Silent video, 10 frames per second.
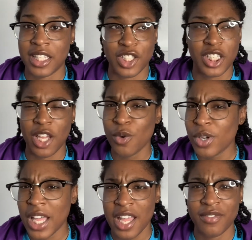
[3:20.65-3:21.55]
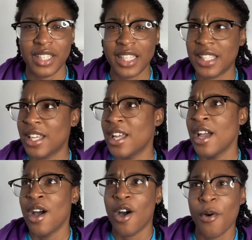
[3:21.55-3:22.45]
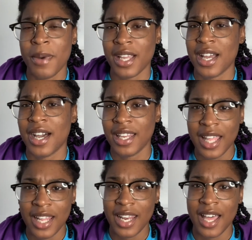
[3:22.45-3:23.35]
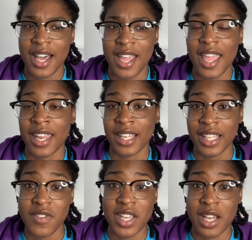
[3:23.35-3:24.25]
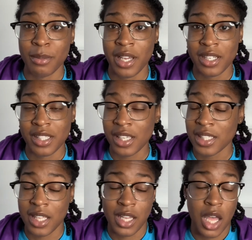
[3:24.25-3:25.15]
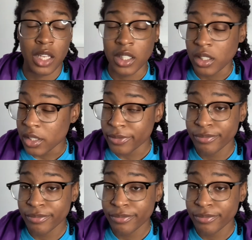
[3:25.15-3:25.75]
And she like, who could have leaked it? Oh my God, la la la. And Olivia come down the stairs like, I leaked it.